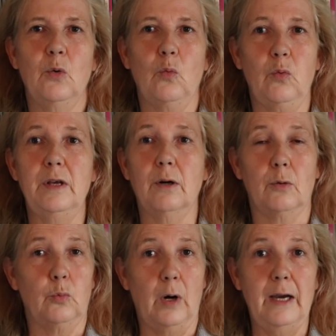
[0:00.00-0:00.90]
we are
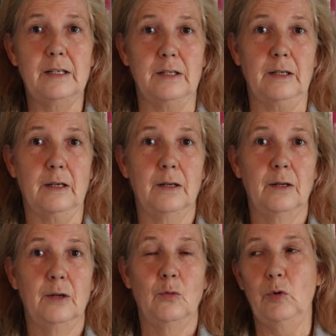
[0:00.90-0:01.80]
writing,
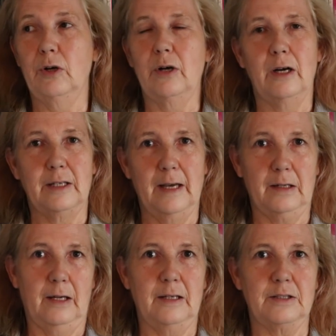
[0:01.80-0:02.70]
we are not
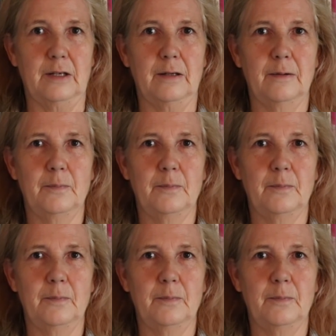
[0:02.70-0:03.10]
analyzing.